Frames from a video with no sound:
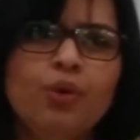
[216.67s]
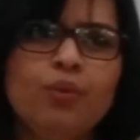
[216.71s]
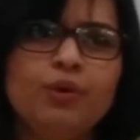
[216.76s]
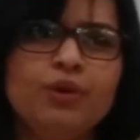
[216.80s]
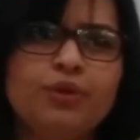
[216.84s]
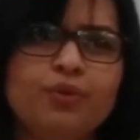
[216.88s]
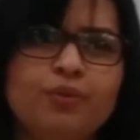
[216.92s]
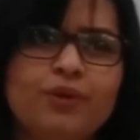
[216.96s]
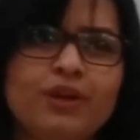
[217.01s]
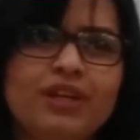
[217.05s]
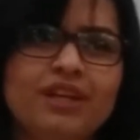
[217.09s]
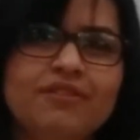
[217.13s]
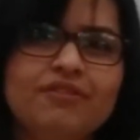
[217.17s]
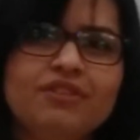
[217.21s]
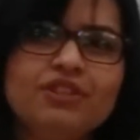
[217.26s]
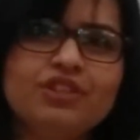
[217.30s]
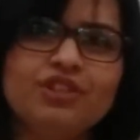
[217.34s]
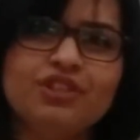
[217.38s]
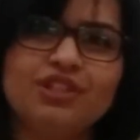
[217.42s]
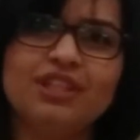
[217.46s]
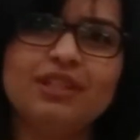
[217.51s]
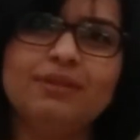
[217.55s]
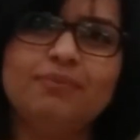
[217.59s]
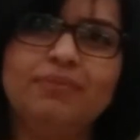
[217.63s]
With whatever
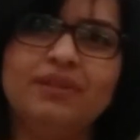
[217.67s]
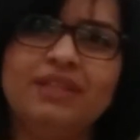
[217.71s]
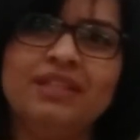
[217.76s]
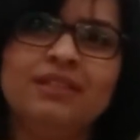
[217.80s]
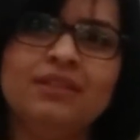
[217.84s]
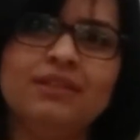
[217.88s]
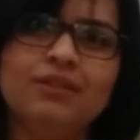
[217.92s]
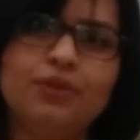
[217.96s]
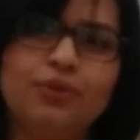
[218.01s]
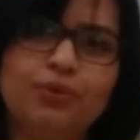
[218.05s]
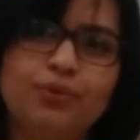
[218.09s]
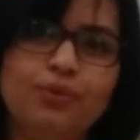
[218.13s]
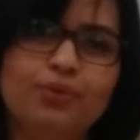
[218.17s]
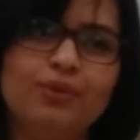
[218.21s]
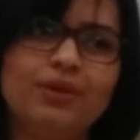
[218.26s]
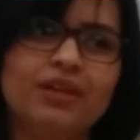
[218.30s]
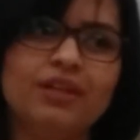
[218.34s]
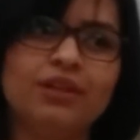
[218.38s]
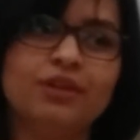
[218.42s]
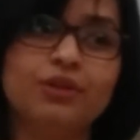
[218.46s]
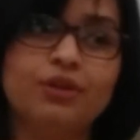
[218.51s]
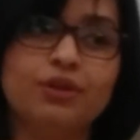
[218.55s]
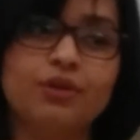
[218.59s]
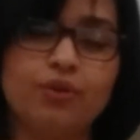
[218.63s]
she had been through
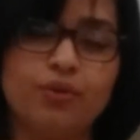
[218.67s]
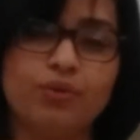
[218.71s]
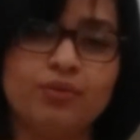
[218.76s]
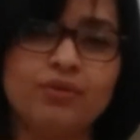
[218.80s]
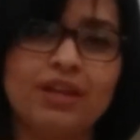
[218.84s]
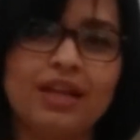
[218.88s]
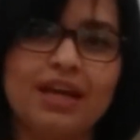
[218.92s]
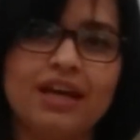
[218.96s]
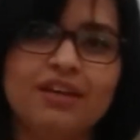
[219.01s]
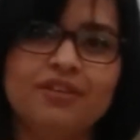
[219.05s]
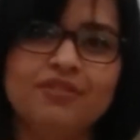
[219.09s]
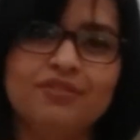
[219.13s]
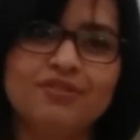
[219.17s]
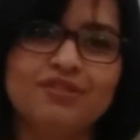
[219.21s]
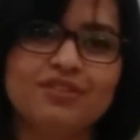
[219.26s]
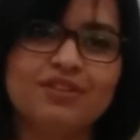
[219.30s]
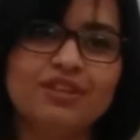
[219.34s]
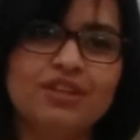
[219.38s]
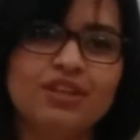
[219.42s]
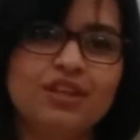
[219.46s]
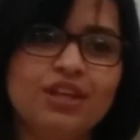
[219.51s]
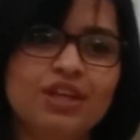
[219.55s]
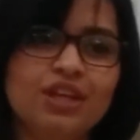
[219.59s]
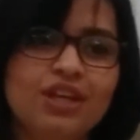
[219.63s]
in her own life,
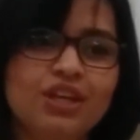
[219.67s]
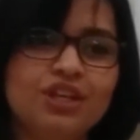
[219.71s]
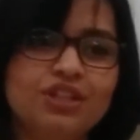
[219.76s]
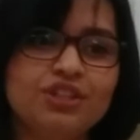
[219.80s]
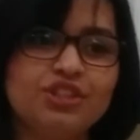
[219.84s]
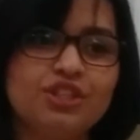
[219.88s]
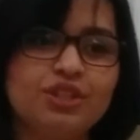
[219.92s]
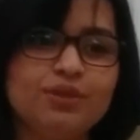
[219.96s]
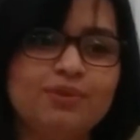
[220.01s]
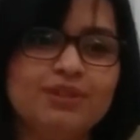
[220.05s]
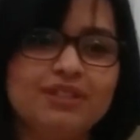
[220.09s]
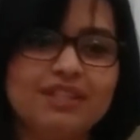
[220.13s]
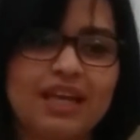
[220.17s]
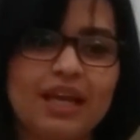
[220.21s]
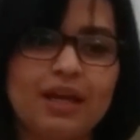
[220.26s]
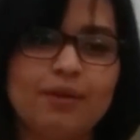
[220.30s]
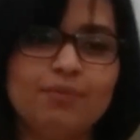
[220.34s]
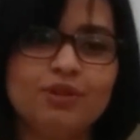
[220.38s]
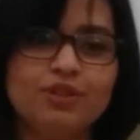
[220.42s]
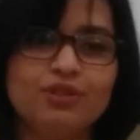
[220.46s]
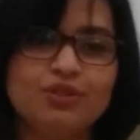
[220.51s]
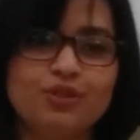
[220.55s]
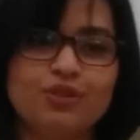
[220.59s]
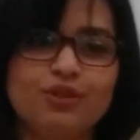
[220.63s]
she was
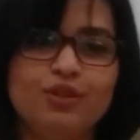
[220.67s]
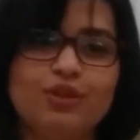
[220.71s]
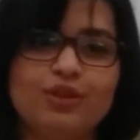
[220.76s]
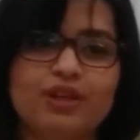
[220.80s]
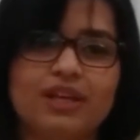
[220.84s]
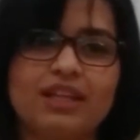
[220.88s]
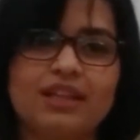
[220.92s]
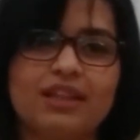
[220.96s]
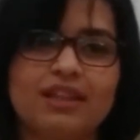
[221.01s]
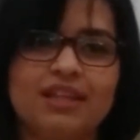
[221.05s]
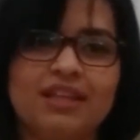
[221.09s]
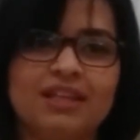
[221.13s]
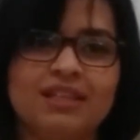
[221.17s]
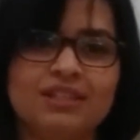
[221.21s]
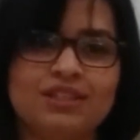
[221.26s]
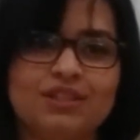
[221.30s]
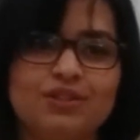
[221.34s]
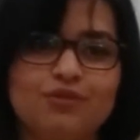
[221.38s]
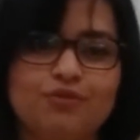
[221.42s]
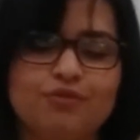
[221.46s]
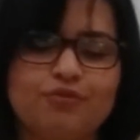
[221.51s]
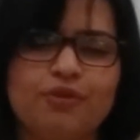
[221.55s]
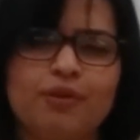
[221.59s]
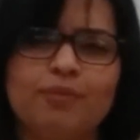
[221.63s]
able to look at
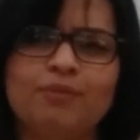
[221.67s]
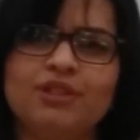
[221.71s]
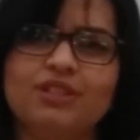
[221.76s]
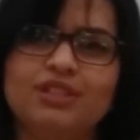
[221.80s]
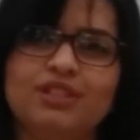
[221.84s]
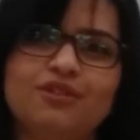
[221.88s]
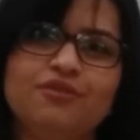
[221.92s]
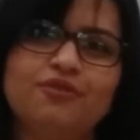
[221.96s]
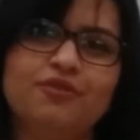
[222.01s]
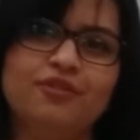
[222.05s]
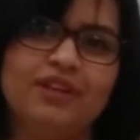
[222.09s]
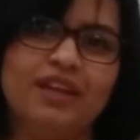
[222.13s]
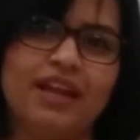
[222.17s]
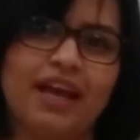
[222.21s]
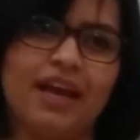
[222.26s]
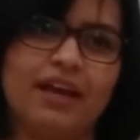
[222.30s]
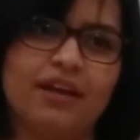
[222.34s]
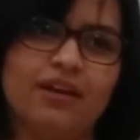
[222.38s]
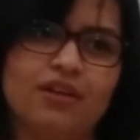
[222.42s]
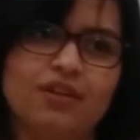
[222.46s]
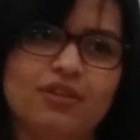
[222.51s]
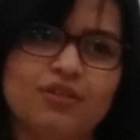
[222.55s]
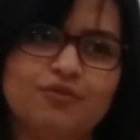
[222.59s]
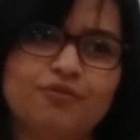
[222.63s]
things from a different
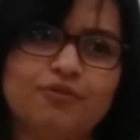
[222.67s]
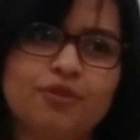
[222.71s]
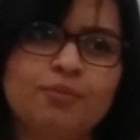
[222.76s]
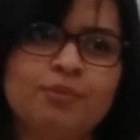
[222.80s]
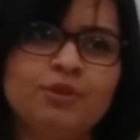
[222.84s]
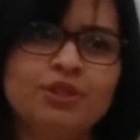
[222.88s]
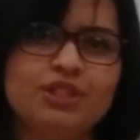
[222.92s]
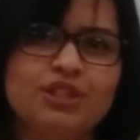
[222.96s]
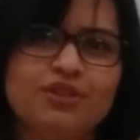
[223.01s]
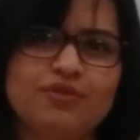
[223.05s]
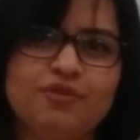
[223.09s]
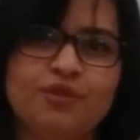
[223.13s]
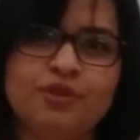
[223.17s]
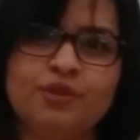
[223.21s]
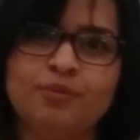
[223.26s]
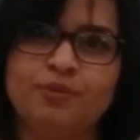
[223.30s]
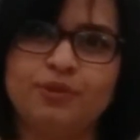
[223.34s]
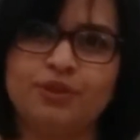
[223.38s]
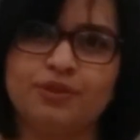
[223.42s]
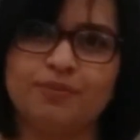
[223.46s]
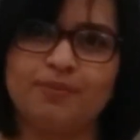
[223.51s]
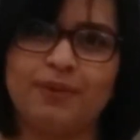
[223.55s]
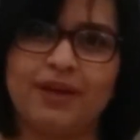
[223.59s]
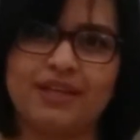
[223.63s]
angle, from a different
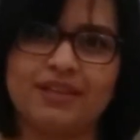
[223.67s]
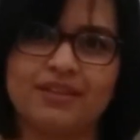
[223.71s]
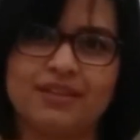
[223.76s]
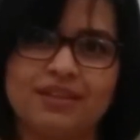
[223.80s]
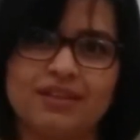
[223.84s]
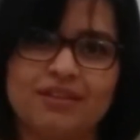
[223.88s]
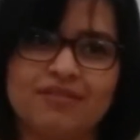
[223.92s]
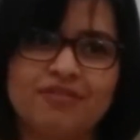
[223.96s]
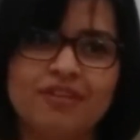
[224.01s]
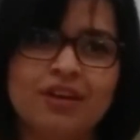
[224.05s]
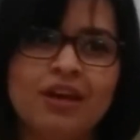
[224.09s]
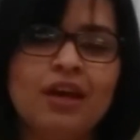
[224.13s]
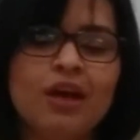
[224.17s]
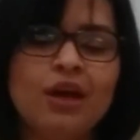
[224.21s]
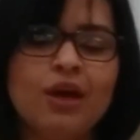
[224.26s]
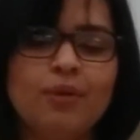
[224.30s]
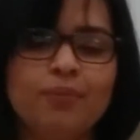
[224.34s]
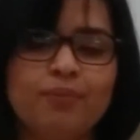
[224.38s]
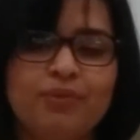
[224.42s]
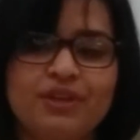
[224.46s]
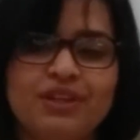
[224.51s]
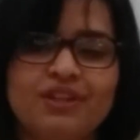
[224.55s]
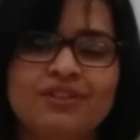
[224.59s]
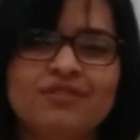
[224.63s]
perspective,
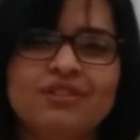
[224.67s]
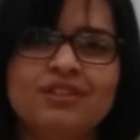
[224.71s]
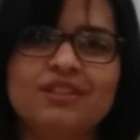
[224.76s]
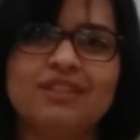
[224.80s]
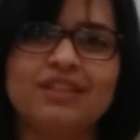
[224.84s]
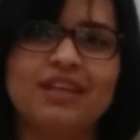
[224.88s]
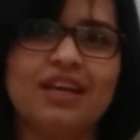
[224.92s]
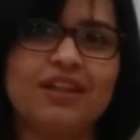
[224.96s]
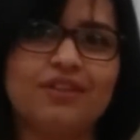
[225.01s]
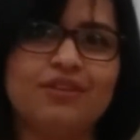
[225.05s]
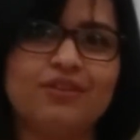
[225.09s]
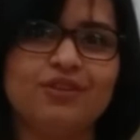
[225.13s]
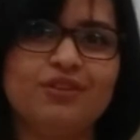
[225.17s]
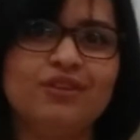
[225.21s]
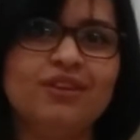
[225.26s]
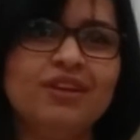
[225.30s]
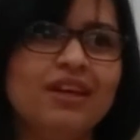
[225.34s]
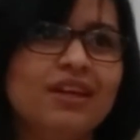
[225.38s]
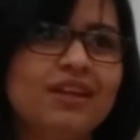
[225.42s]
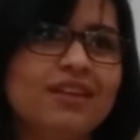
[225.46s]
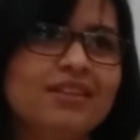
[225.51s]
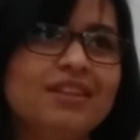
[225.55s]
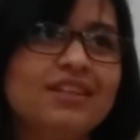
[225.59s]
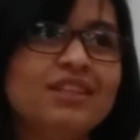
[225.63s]
putting together
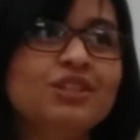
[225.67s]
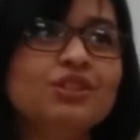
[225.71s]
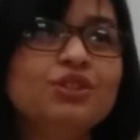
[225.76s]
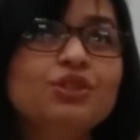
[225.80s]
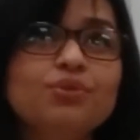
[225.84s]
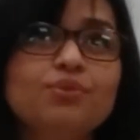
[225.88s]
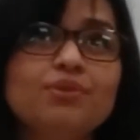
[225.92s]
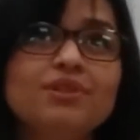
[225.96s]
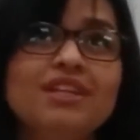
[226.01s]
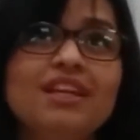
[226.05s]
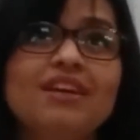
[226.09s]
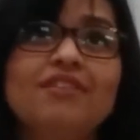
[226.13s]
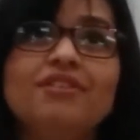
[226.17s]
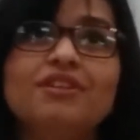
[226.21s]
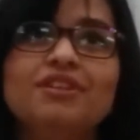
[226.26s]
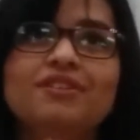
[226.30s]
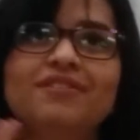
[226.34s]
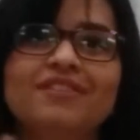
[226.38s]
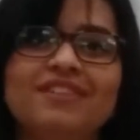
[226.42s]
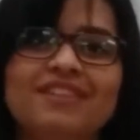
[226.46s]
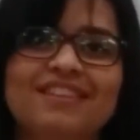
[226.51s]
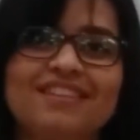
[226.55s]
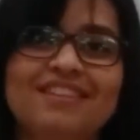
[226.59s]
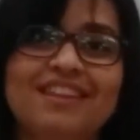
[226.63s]
things you would never
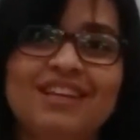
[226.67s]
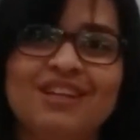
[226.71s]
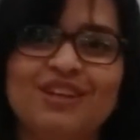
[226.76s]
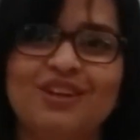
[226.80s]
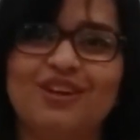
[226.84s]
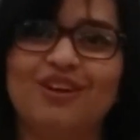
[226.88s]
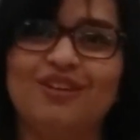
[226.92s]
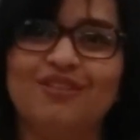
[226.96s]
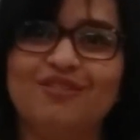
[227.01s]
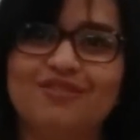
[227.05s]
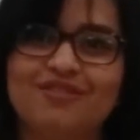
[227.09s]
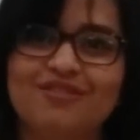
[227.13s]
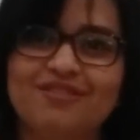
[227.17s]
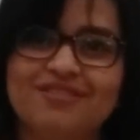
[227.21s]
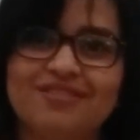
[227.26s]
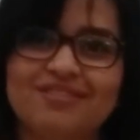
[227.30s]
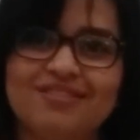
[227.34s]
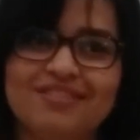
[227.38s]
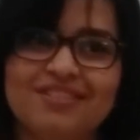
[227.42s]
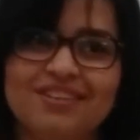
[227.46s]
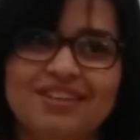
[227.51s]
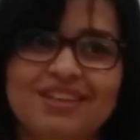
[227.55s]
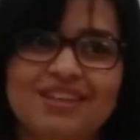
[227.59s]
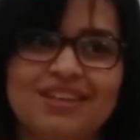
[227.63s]
even think of
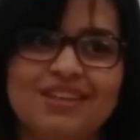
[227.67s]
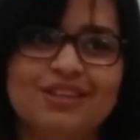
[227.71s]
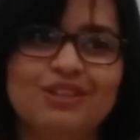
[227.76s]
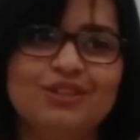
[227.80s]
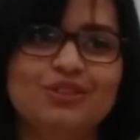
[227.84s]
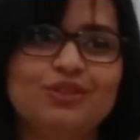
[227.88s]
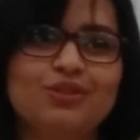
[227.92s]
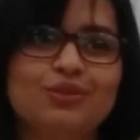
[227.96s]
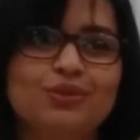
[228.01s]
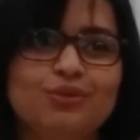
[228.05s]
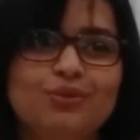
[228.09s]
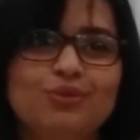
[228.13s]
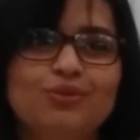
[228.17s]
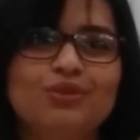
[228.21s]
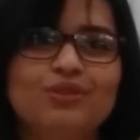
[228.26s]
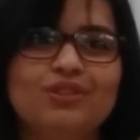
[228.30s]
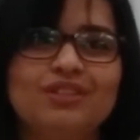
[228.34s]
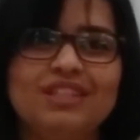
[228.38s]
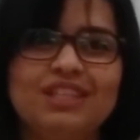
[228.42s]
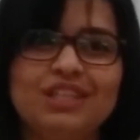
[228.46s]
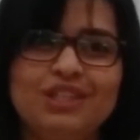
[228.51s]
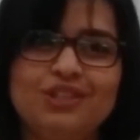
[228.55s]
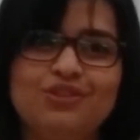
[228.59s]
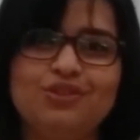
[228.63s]
to
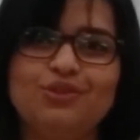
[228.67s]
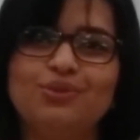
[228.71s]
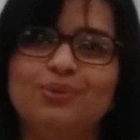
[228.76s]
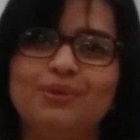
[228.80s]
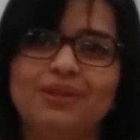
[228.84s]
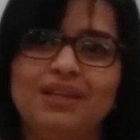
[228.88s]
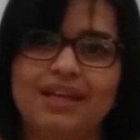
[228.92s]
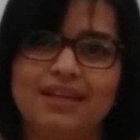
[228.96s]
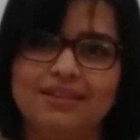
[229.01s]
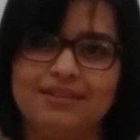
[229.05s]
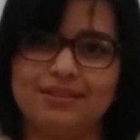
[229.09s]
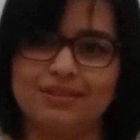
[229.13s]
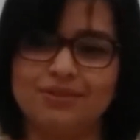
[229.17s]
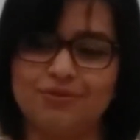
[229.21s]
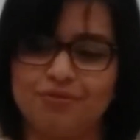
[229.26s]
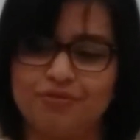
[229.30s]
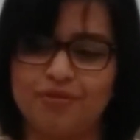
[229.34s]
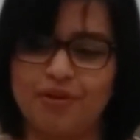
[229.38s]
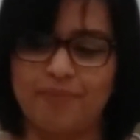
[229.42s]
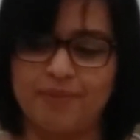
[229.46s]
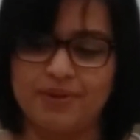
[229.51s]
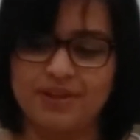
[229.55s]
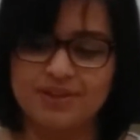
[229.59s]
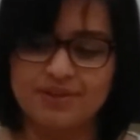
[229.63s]
teach you a lesson
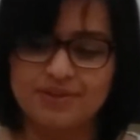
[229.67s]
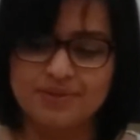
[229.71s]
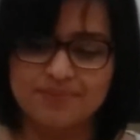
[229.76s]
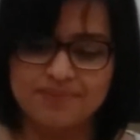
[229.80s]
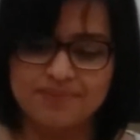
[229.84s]
from it.